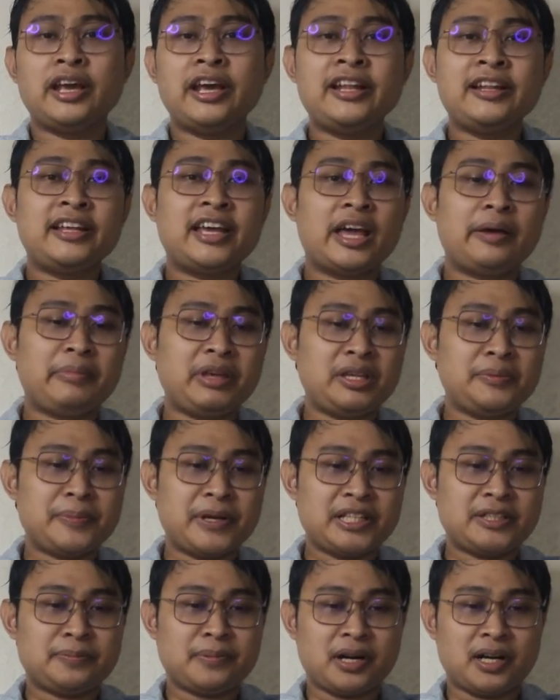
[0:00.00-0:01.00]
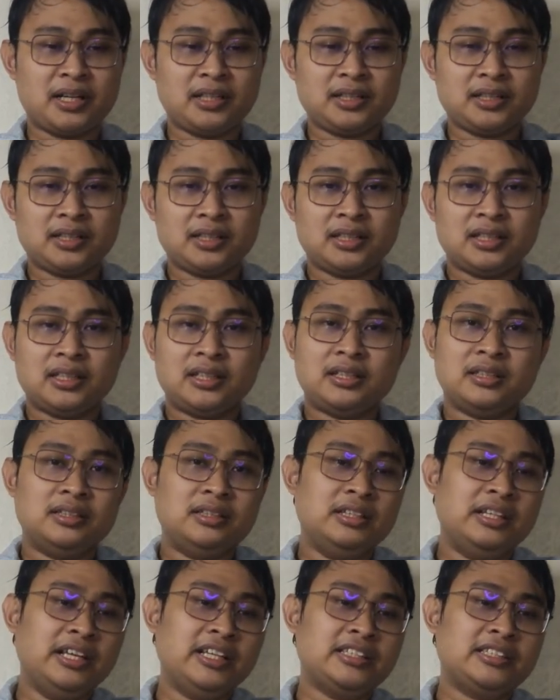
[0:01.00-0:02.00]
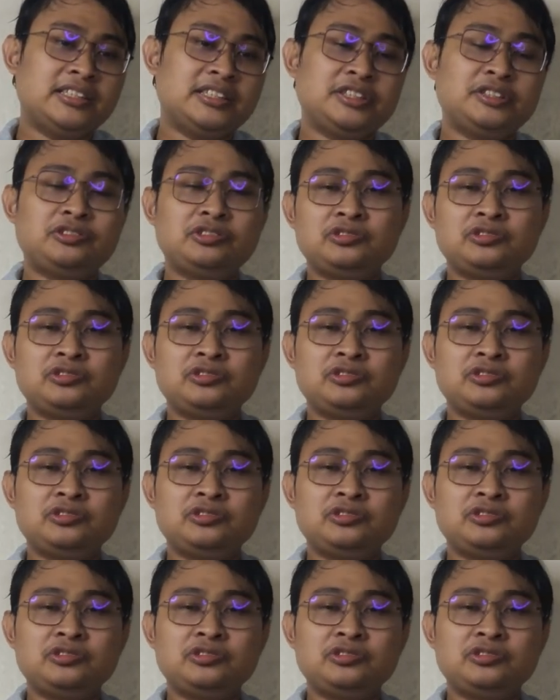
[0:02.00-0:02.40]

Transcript: In gaming benchmark, this